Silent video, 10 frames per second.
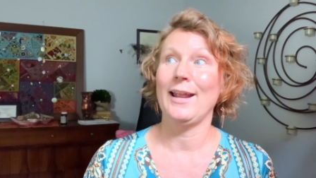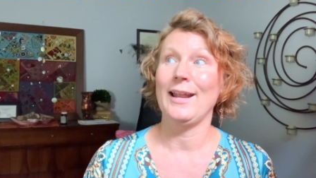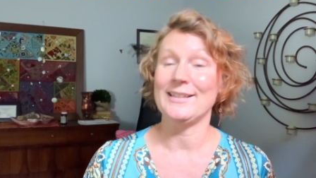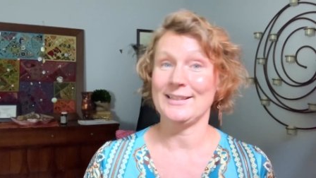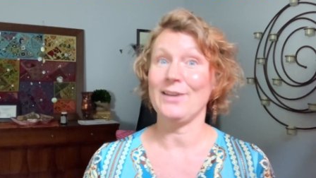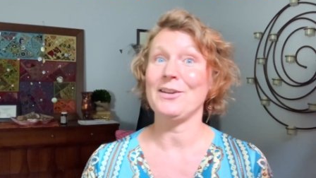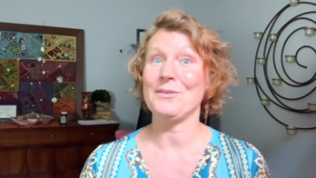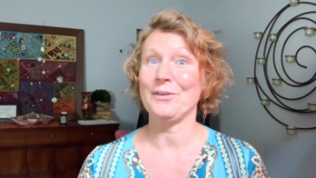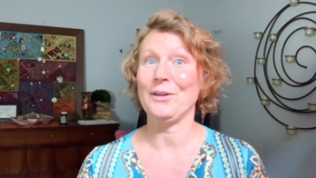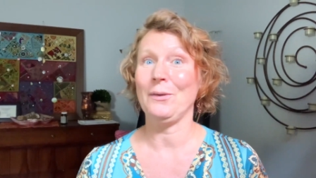is scary
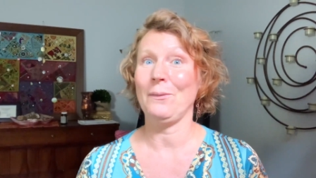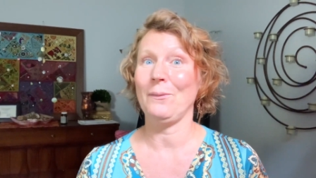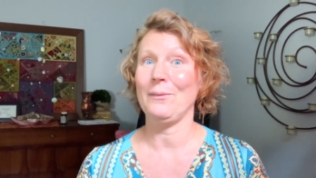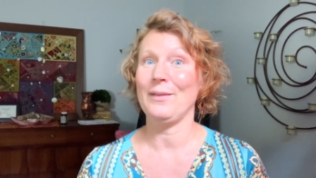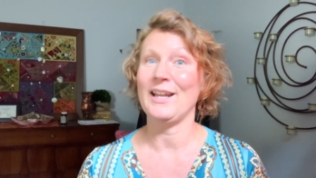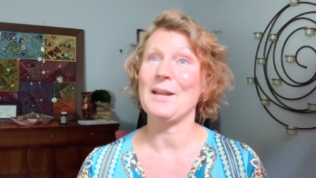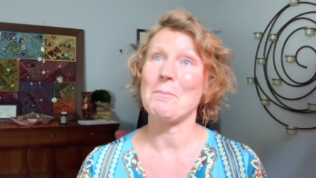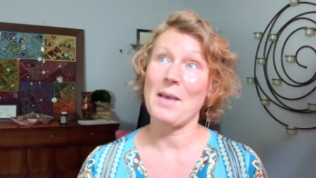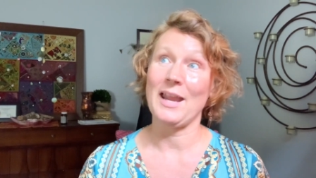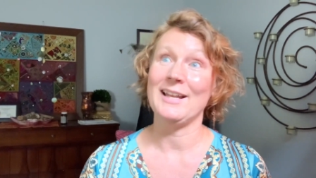for you, then it
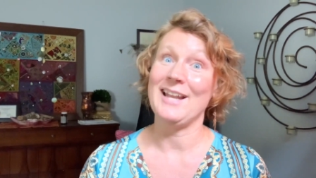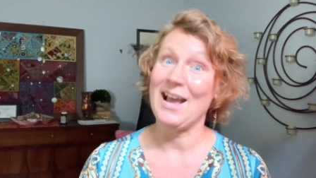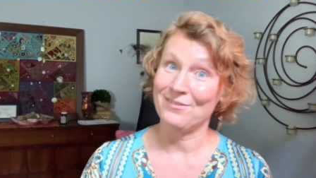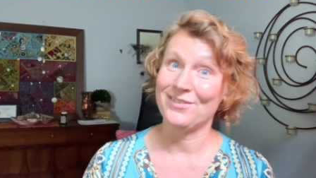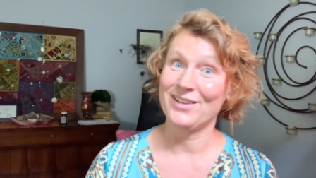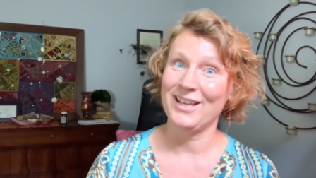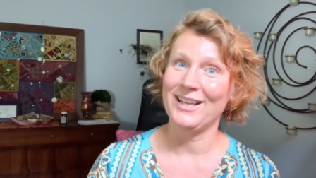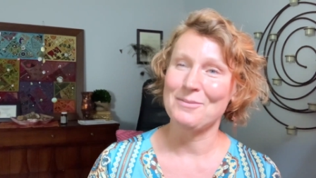might not feel good.